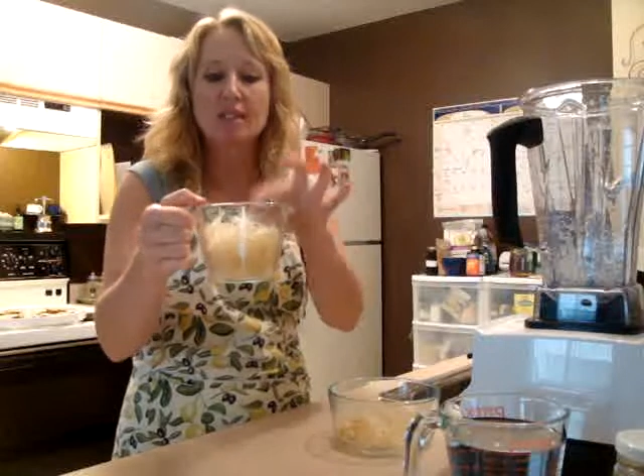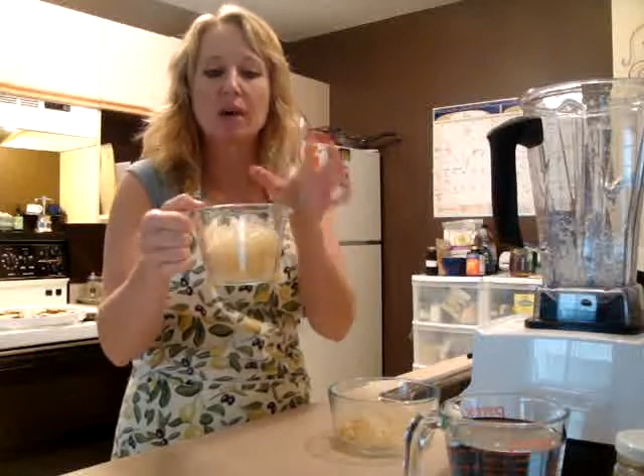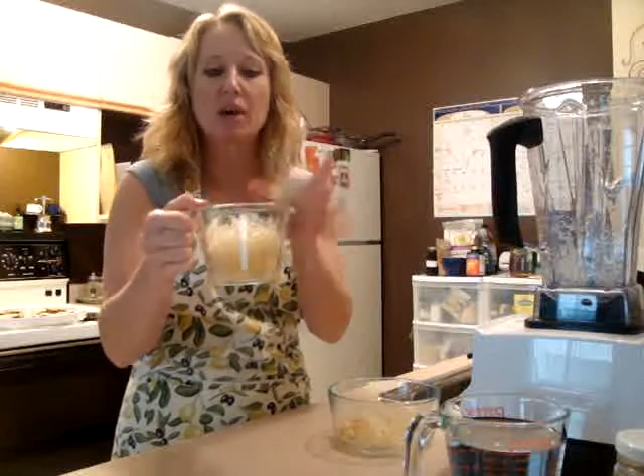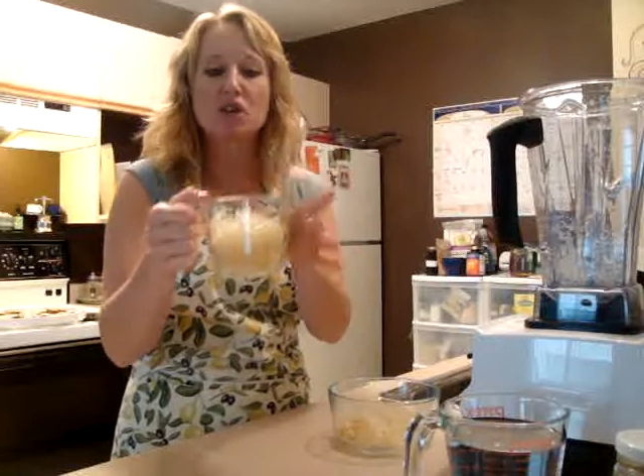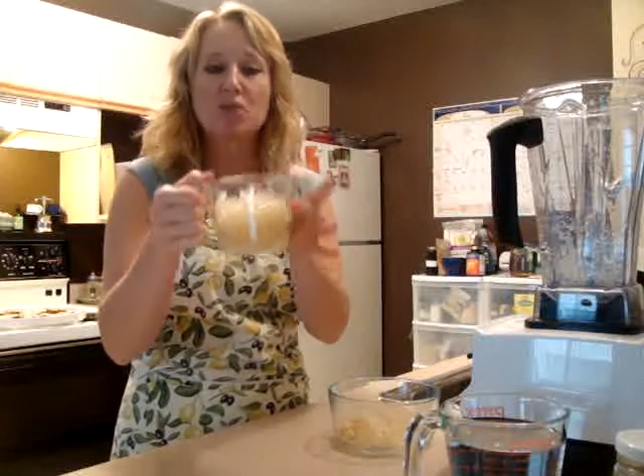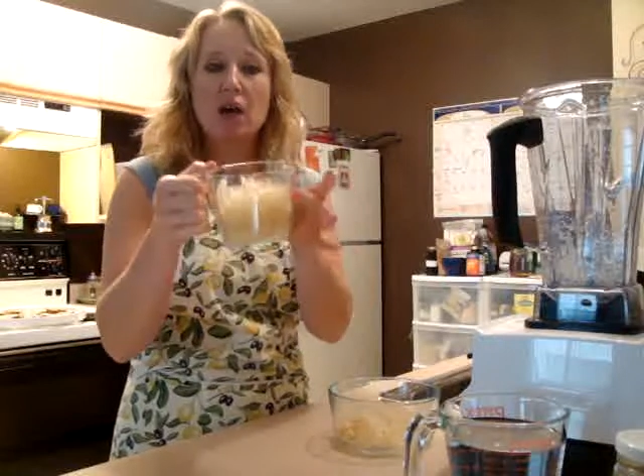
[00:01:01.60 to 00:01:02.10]
some
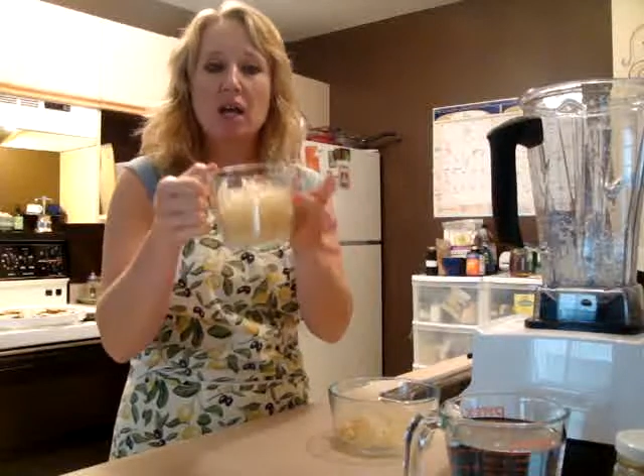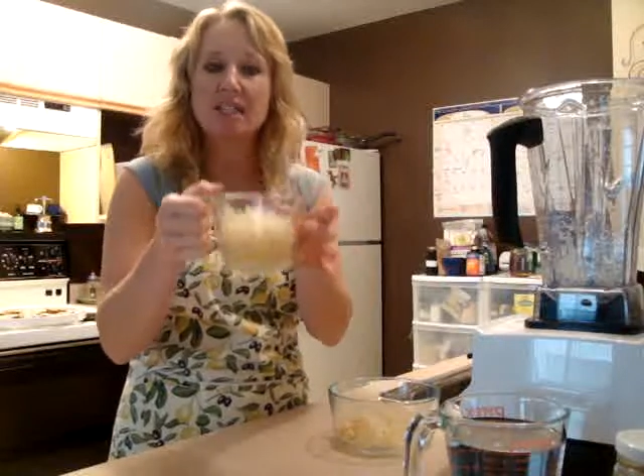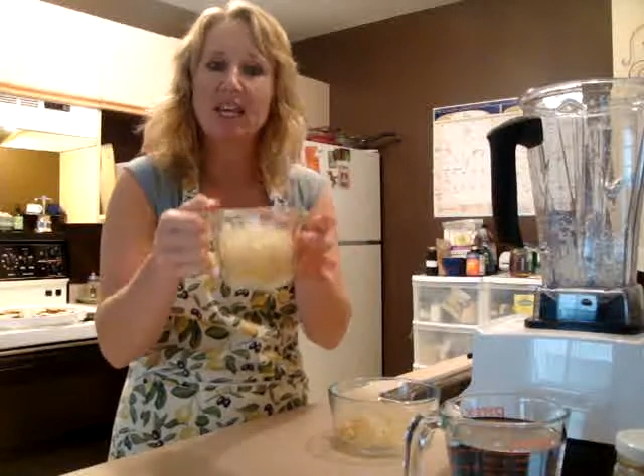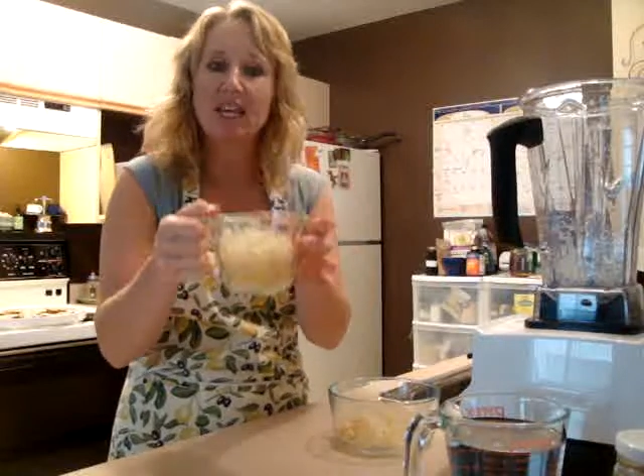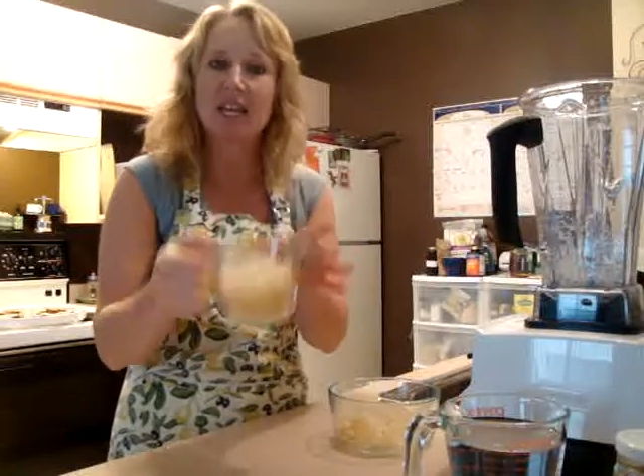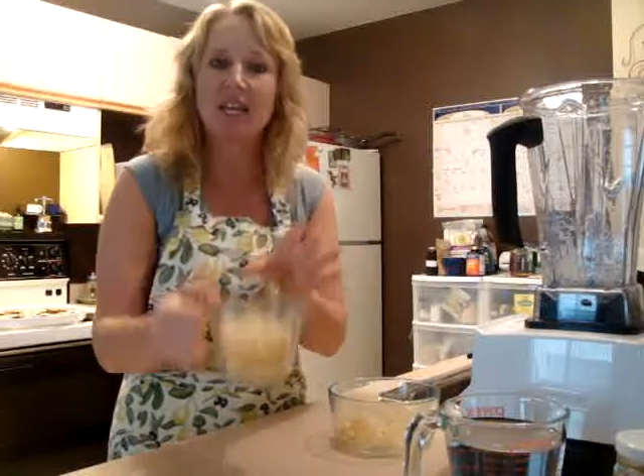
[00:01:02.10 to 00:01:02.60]
Irish moss
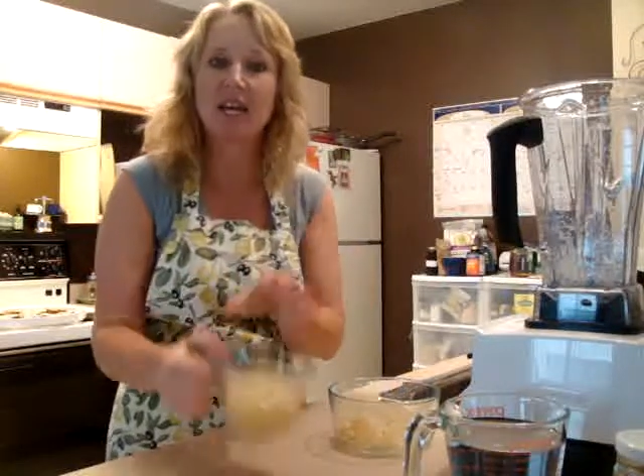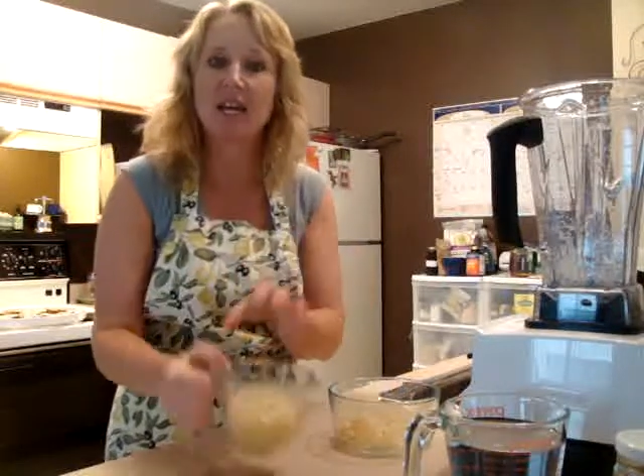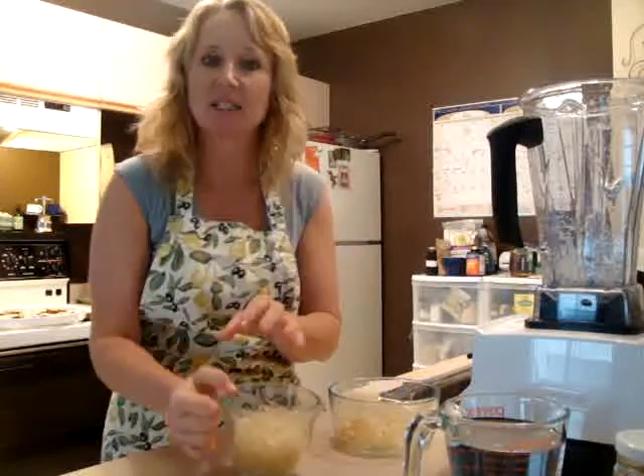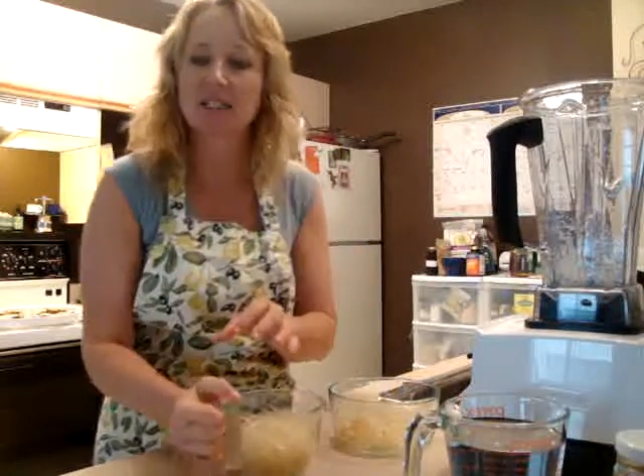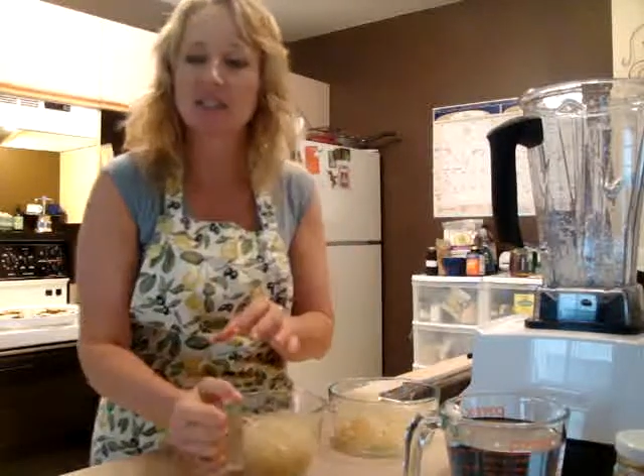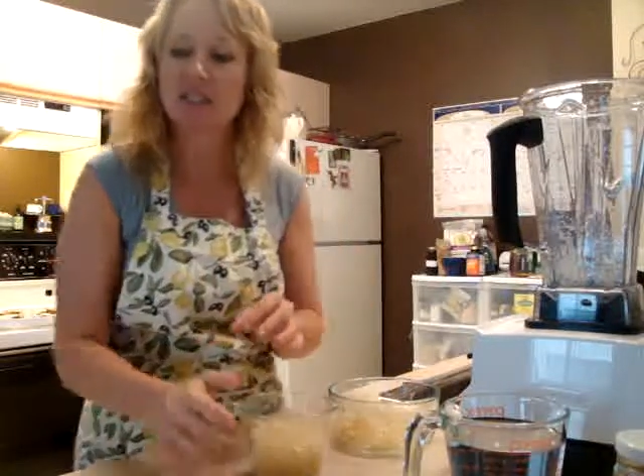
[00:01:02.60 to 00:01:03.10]
in
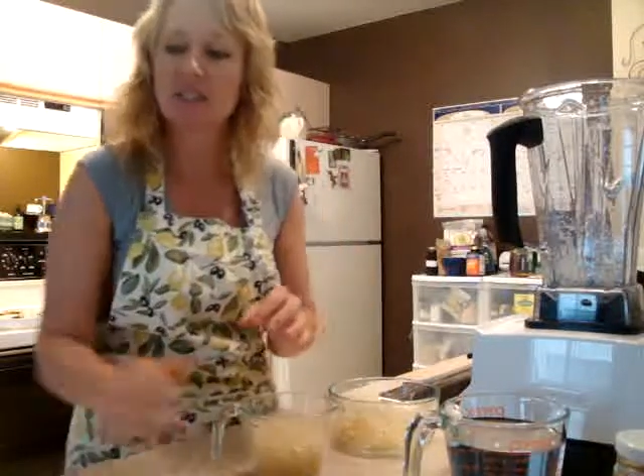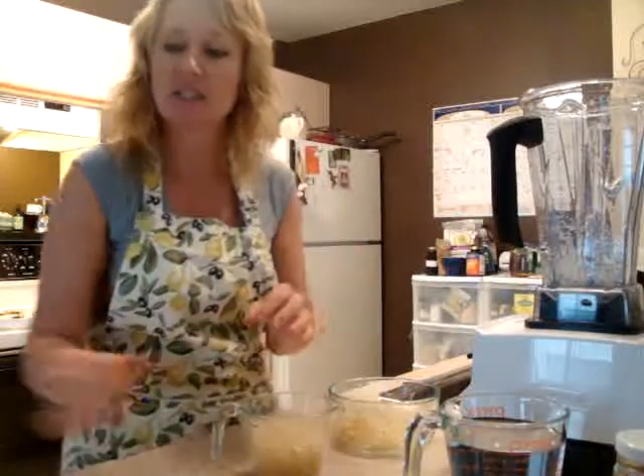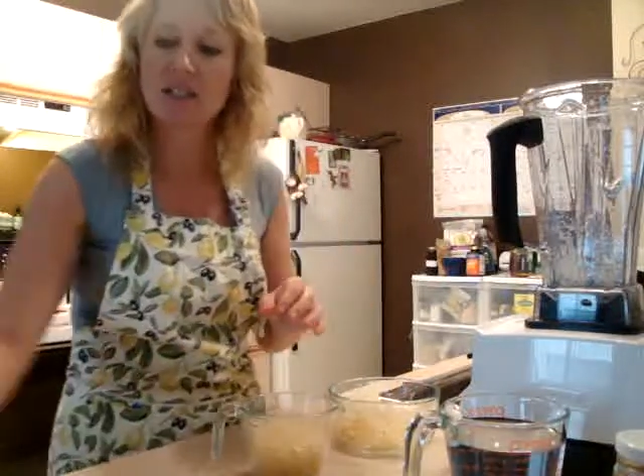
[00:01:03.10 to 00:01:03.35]
a